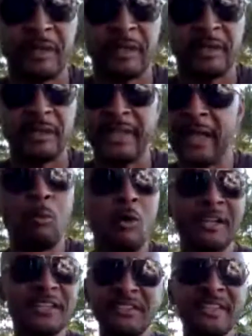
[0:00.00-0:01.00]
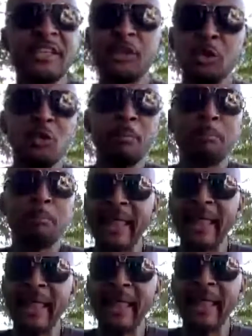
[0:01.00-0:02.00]
They want to see you
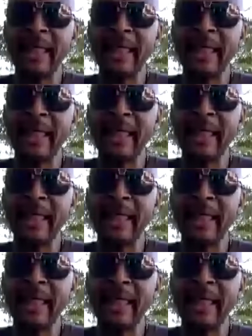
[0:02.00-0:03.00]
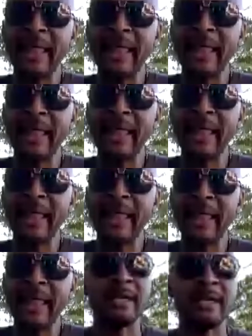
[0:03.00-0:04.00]
black and charcoal with smoke coming from
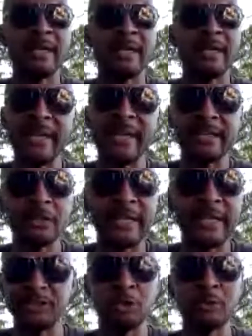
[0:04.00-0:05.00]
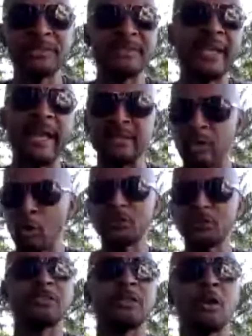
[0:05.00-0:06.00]
you. Now they can look at you and say, I
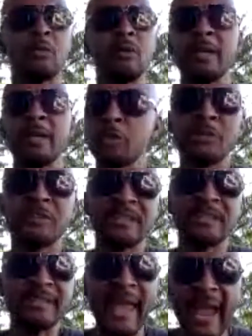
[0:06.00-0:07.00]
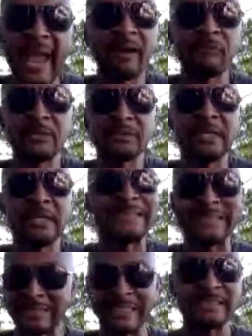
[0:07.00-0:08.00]
told you so. You're just average,
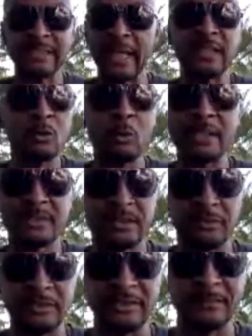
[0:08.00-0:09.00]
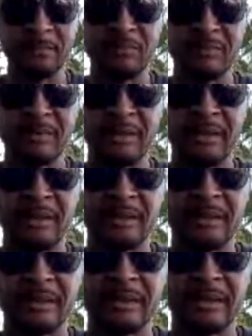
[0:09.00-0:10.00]
just like the rest of us.
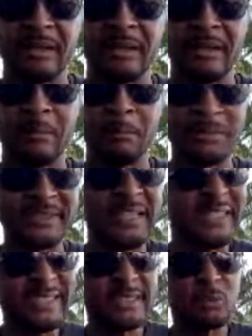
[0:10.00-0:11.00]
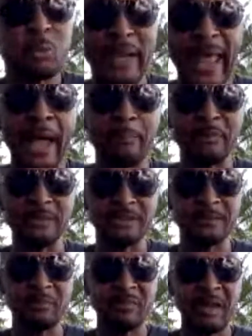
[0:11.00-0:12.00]
But see, this is what happens.
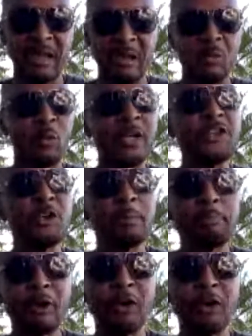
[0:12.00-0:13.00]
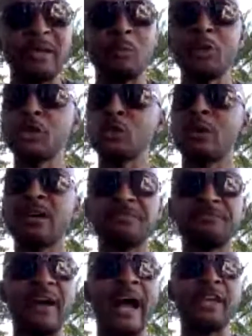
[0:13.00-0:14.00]
When you're burning, when you're on
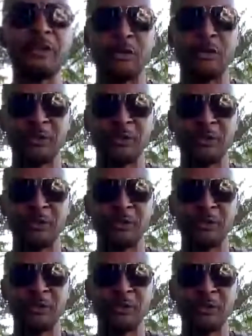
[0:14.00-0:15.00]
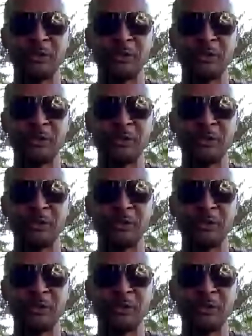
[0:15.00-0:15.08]
fire, when you're going